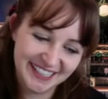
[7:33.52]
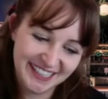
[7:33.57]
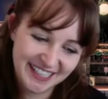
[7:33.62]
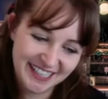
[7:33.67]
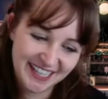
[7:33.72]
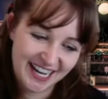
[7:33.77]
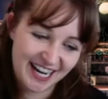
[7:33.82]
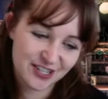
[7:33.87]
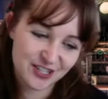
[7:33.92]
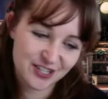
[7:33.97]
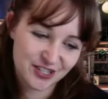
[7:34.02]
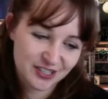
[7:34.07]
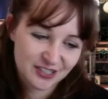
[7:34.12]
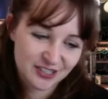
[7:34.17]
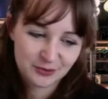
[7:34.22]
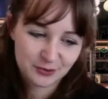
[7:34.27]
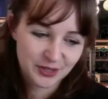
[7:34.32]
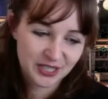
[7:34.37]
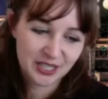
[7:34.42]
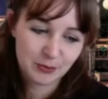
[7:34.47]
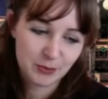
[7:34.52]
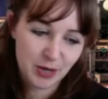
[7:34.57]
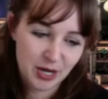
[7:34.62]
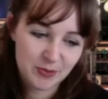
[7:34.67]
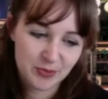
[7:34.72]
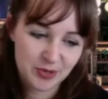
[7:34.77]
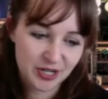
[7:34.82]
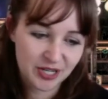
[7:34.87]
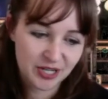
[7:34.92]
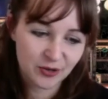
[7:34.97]
I just started reading my
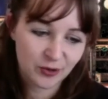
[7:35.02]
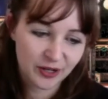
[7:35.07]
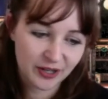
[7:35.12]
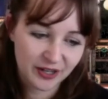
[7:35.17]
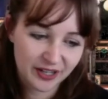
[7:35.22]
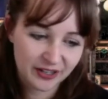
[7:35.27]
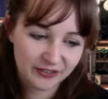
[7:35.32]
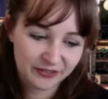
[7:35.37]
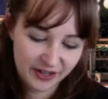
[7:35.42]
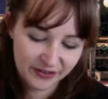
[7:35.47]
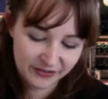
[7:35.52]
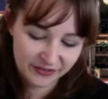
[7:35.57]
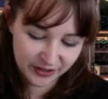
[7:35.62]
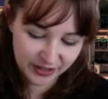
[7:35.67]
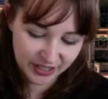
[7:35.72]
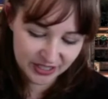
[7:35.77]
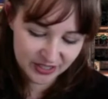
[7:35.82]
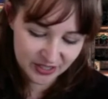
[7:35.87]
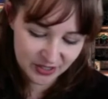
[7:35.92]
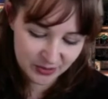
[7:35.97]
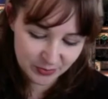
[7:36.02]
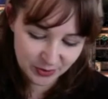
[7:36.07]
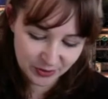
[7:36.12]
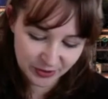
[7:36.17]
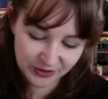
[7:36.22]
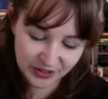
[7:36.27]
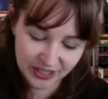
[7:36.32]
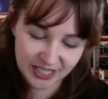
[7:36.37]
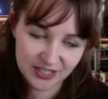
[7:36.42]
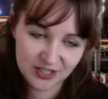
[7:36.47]
book, or if I felt like super
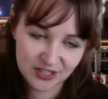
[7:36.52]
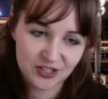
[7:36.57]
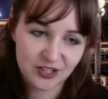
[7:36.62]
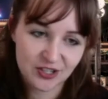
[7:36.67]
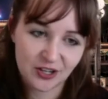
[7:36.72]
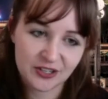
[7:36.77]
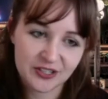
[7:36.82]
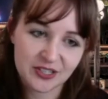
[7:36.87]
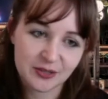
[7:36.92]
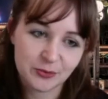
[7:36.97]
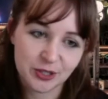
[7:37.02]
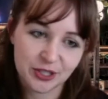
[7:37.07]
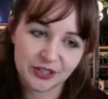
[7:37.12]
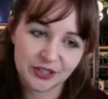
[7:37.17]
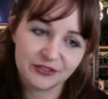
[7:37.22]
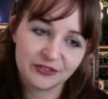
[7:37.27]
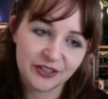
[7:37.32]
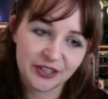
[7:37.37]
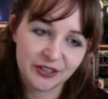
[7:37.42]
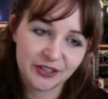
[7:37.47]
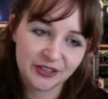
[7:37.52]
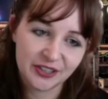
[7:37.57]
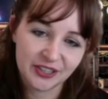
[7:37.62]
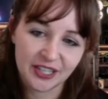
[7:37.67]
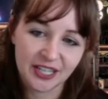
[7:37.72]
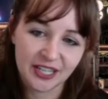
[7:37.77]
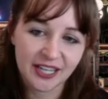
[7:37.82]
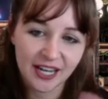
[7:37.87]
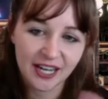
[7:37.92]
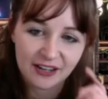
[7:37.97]
lonely, I'd just call someone on the phone and
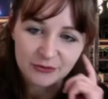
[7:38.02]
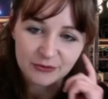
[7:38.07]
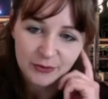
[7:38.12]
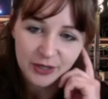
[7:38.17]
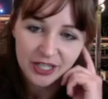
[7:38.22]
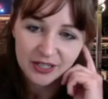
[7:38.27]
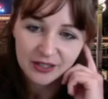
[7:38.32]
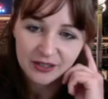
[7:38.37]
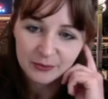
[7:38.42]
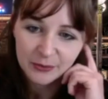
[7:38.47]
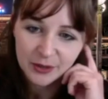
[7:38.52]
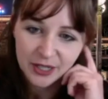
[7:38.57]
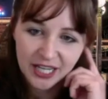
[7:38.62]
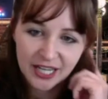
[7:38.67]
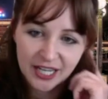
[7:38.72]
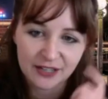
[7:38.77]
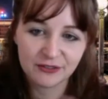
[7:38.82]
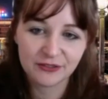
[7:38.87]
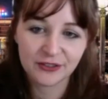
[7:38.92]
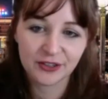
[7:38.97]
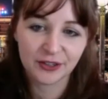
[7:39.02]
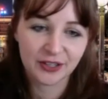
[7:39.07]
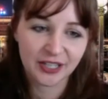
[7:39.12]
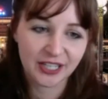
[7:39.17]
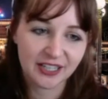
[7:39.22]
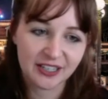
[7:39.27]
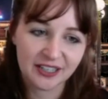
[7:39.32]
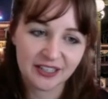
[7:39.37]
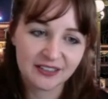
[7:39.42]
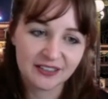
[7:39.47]
like have like my headphone
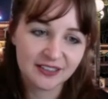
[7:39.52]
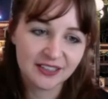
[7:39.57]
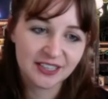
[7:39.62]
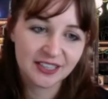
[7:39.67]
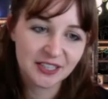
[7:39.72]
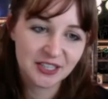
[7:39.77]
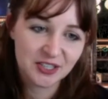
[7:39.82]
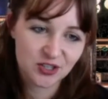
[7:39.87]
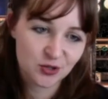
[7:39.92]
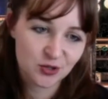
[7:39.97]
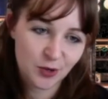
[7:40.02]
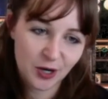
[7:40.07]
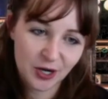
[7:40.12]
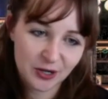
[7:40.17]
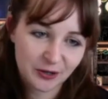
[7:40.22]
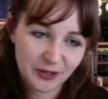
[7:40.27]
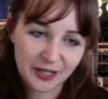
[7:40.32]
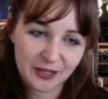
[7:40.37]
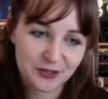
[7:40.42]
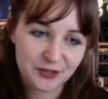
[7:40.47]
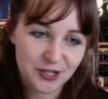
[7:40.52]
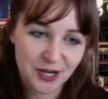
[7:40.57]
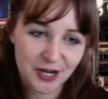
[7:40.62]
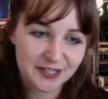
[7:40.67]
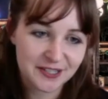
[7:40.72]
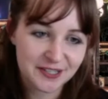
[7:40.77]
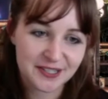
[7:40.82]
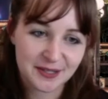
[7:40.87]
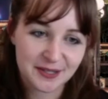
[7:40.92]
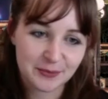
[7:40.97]
in and just walk around, talk
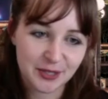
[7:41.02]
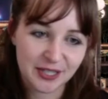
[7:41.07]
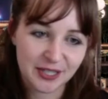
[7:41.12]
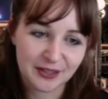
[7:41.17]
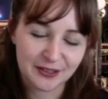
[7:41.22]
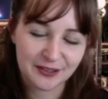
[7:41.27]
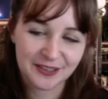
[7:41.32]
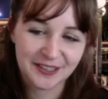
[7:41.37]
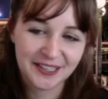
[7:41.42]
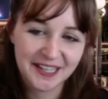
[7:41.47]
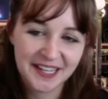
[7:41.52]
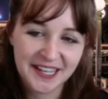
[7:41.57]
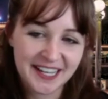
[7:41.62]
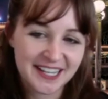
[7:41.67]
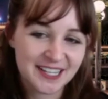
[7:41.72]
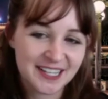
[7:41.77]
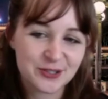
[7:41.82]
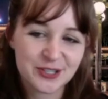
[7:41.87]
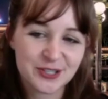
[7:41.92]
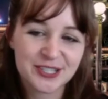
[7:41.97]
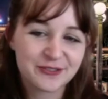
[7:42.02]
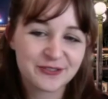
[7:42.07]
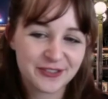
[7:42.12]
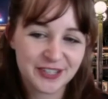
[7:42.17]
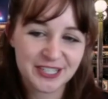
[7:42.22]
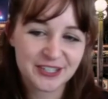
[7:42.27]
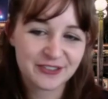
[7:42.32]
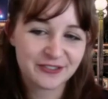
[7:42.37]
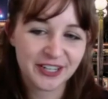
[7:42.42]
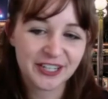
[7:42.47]
to somebody. And
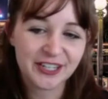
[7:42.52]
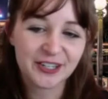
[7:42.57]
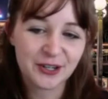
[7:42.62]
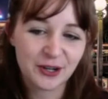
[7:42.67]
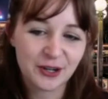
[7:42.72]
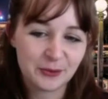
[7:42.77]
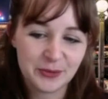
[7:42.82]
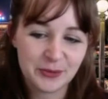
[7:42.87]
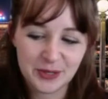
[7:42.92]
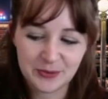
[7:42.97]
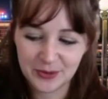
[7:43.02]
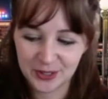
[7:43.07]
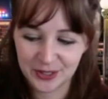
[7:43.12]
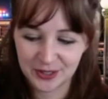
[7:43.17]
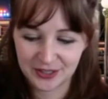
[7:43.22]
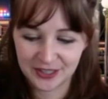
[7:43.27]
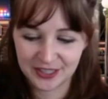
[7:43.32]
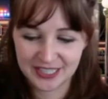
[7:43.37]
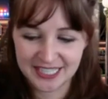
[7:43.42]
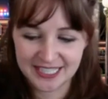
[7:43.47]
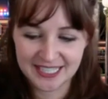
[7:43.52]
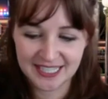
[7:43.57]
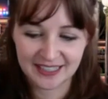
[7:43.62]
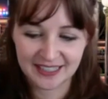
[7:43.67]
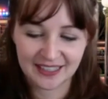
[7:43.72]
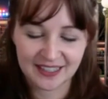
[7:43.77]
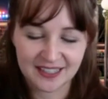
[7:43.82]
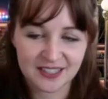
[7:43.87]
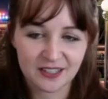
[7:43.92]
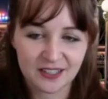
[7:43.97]
it's fun to call people when you're in Disneyland
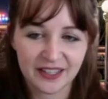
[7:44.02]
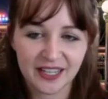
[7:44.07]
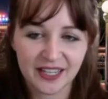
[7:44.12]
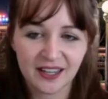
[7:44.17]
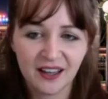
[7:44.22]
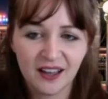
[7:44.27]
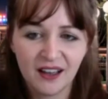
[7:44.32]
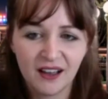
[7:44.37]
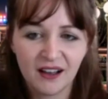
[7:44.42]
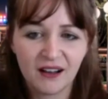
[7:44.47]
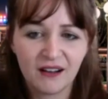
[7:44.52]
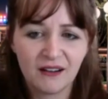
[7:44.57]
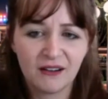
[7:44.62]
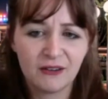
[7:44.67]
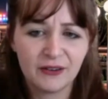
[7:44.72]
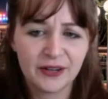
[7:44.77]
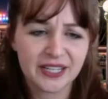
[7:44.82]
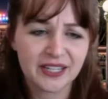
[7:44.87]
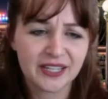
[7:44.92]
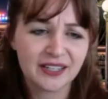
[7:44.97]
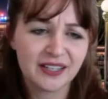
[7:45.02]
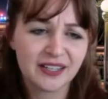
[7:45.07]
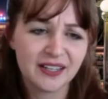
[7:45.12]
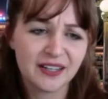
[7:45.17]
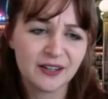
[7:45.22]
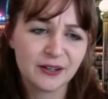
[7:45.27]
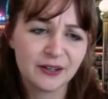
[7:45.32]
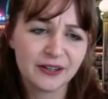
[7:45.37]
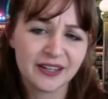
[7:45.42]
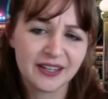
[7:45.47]
because they're like, oh, I can
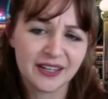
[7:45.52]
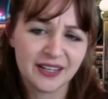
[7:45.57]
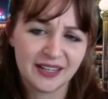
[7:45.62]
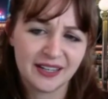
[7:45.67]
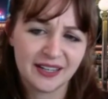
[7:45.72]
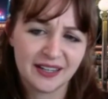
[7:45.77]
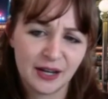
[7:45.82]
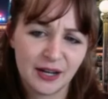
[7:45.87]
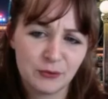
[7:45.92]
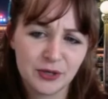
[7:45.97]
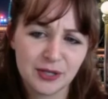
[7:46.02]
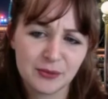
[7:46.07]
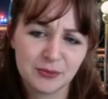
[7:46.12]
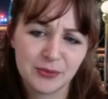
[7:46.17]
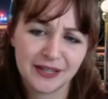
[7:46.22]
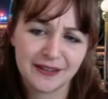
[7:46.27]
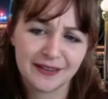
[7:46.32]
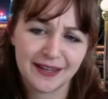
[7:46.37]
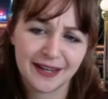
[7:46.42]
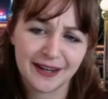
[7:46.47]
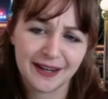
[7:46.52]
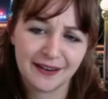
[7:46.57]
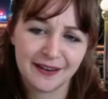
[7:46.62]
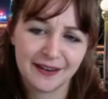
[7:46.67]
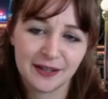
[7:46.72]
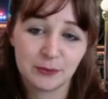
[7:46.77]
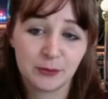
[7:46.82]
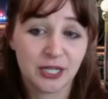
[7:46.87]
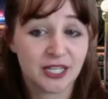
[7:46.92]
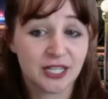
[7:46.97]
hear it. I want to be there. And
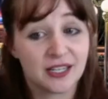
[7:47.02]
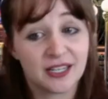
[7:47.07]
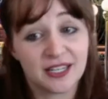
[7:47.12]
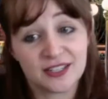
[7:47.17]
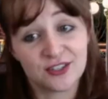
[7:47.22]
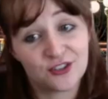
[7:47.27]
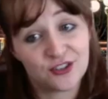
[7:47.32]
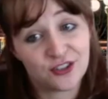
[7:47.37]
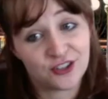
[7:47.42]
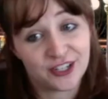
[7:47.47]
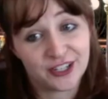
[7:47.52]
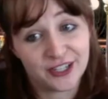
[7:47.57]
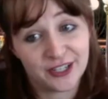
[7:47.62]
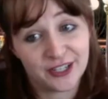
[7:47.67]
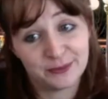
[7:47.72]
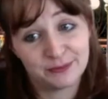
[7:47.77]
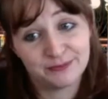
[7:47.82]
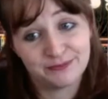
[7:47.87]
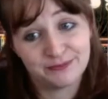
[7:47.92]
I'm like, guess you should have come.